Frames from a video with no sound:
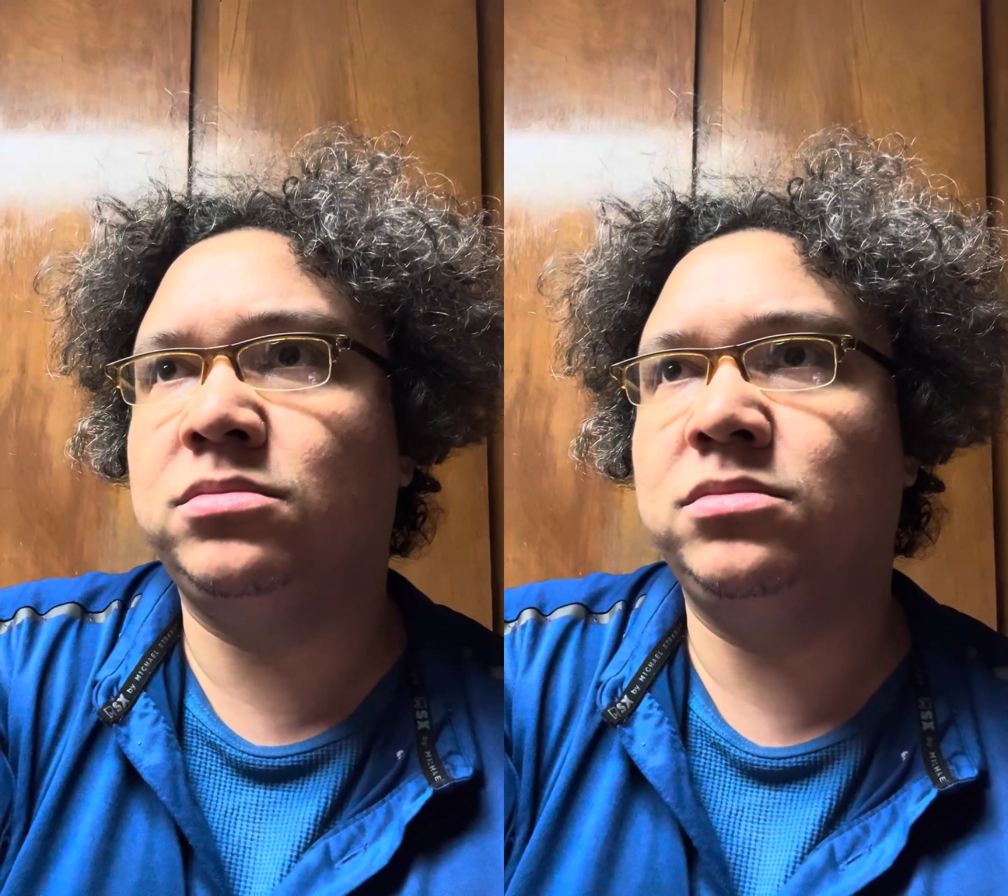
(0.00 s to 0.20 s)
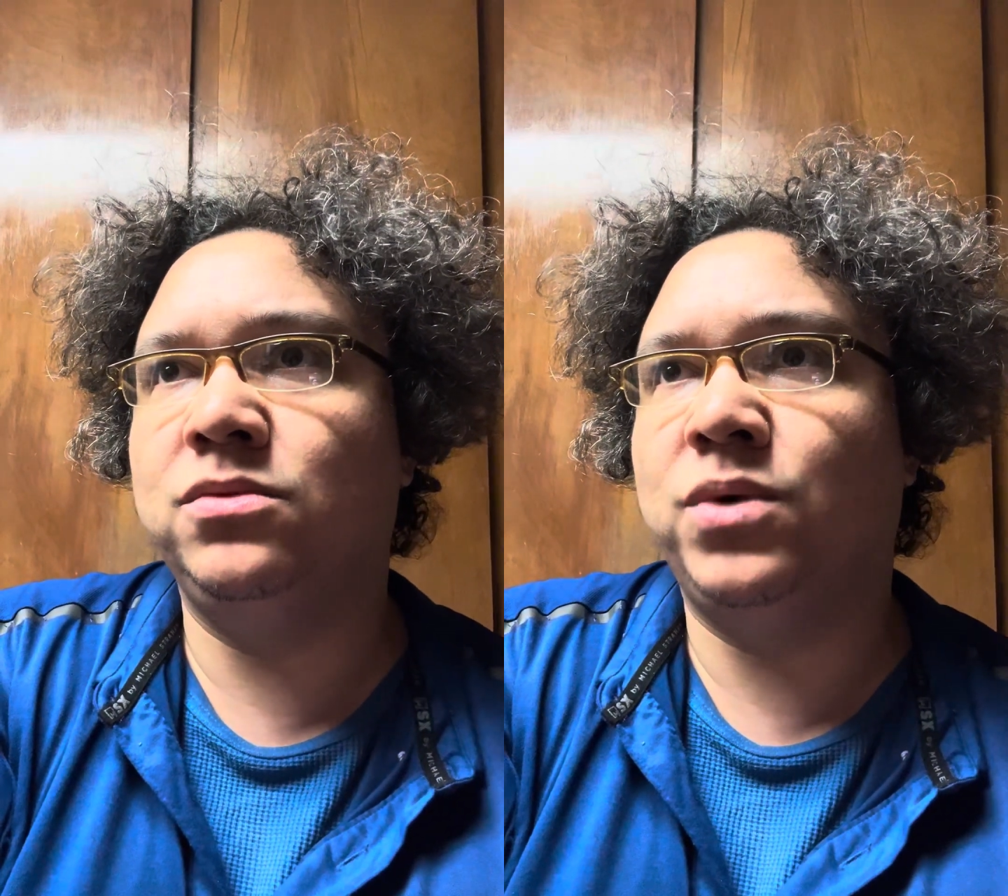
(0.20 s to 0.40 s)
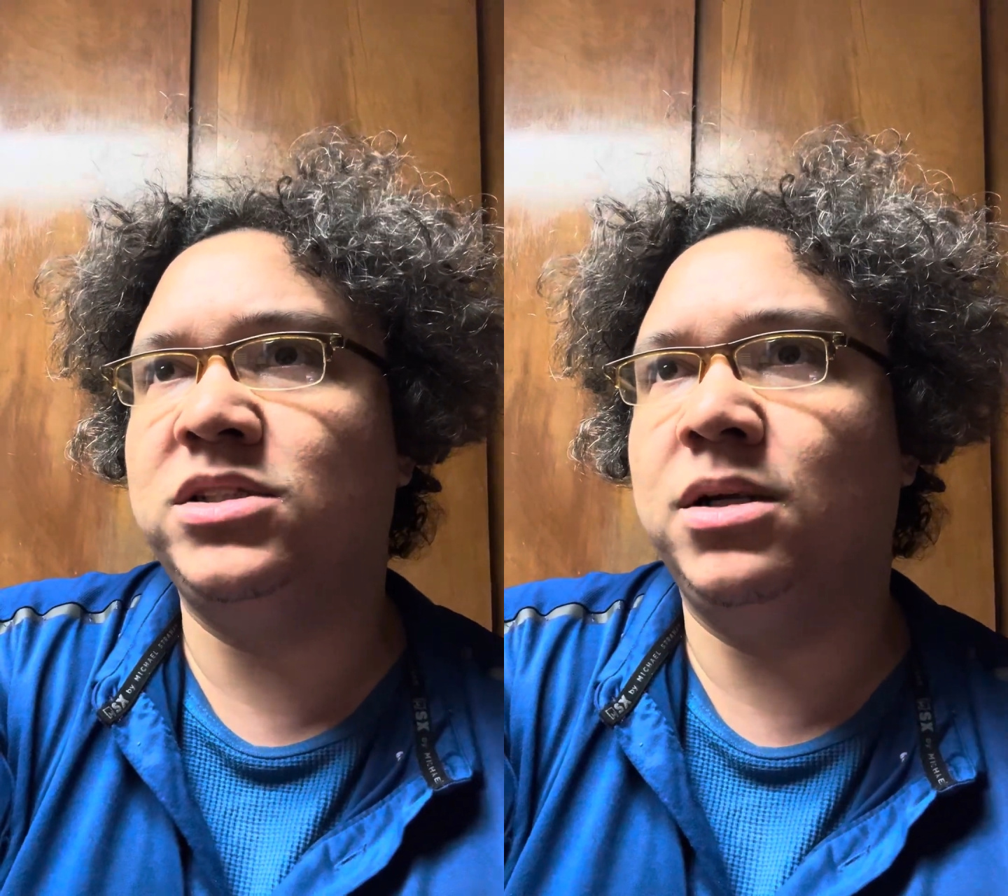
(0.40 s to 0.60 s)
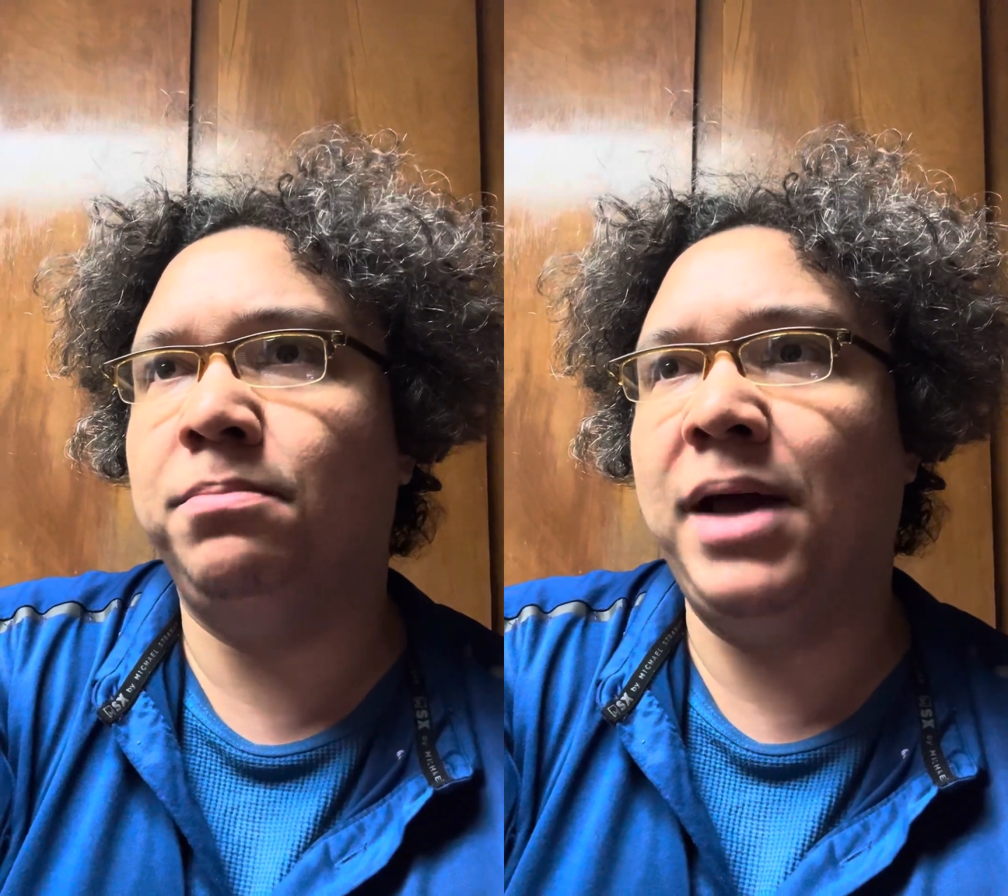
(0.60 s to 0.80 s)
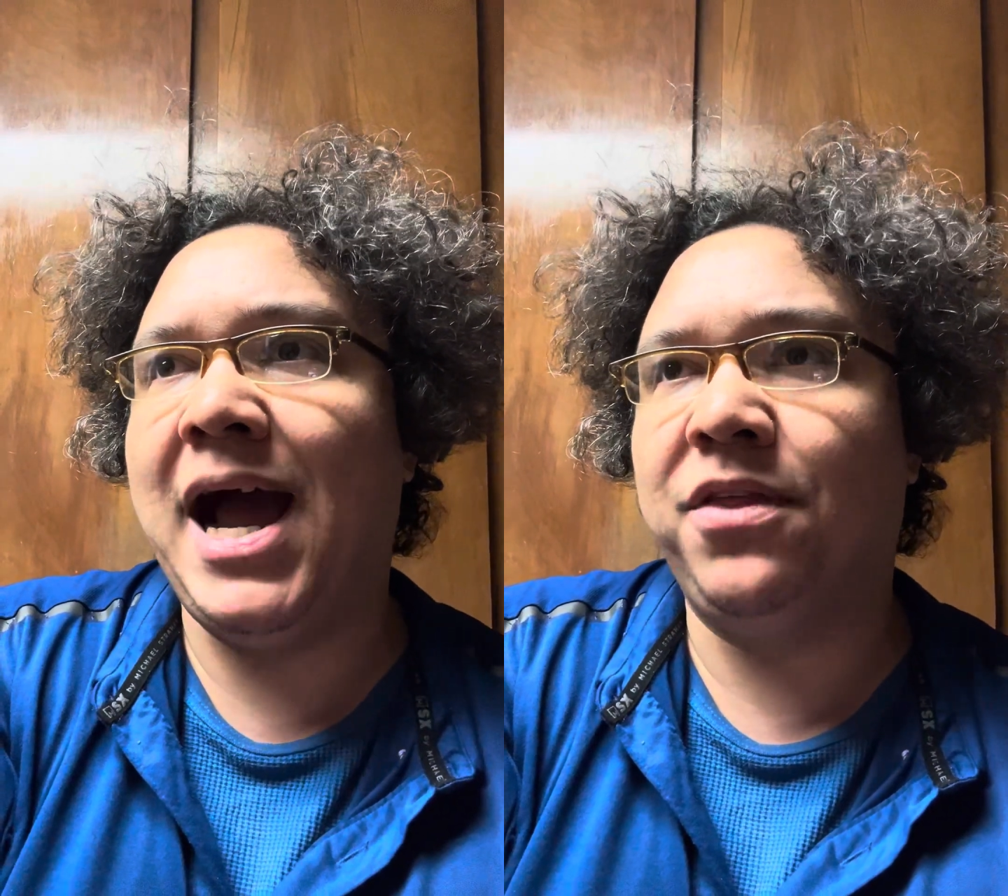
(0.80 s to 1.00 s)
went to the
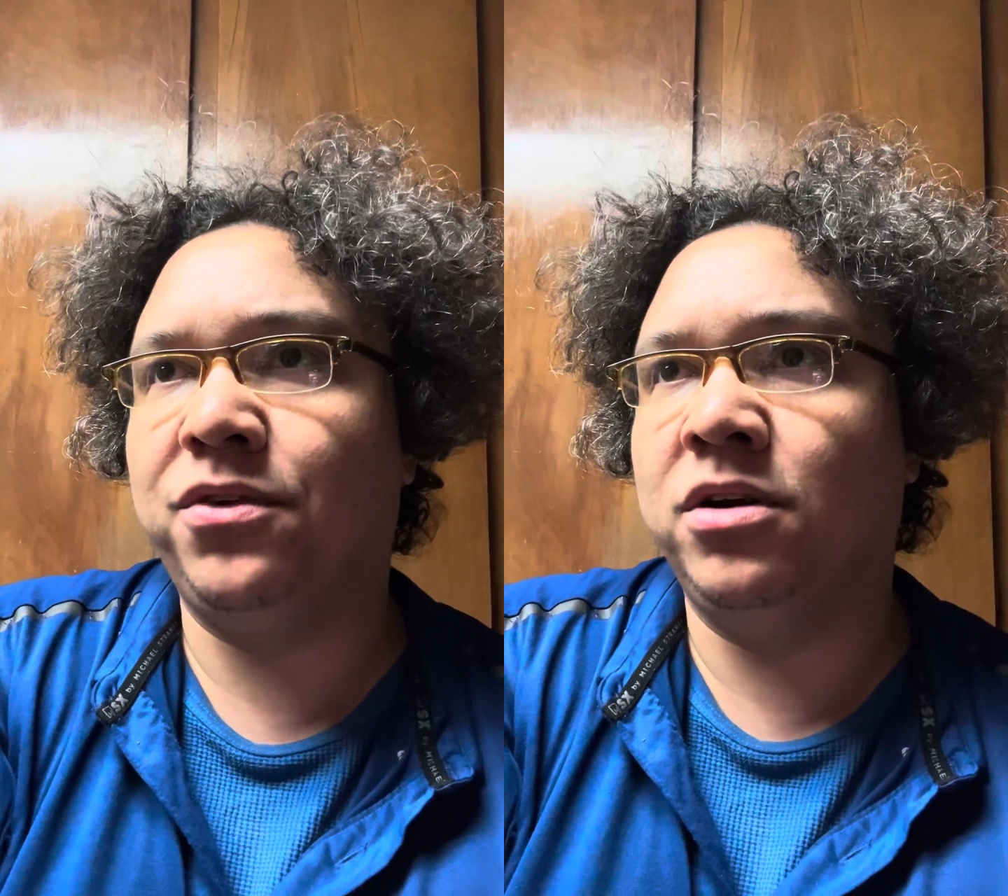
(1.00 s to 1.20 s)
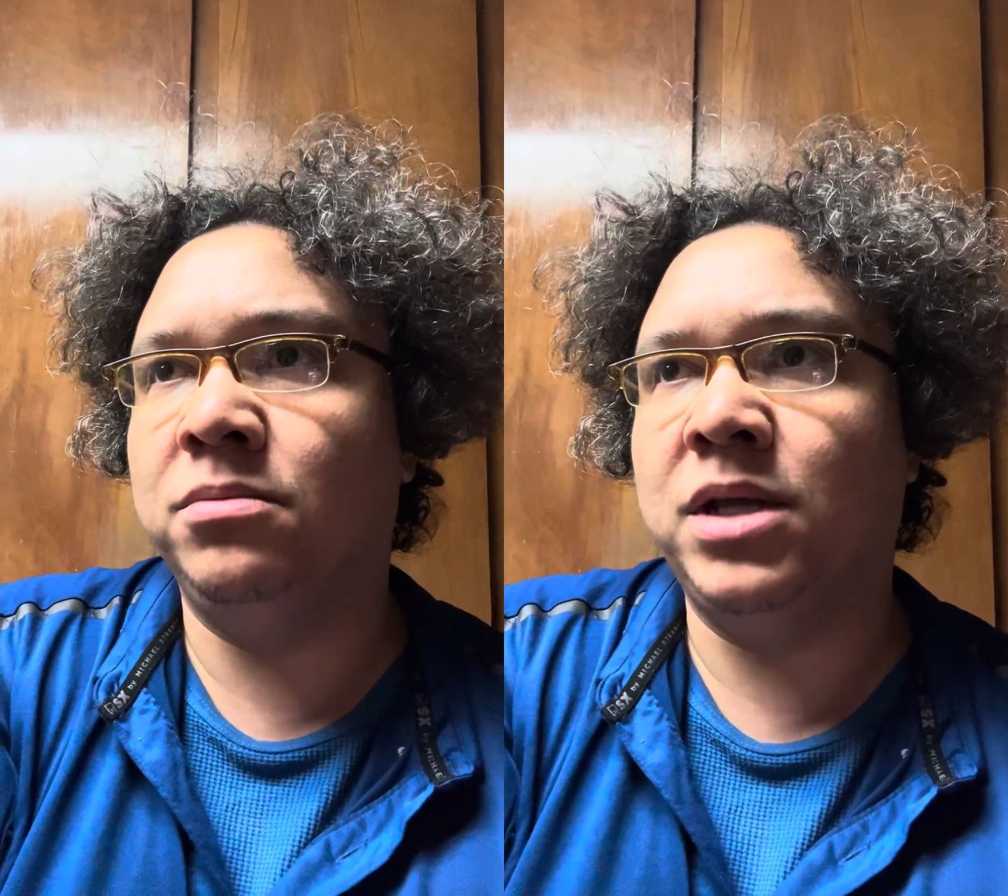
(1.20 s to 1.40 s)
bathroom,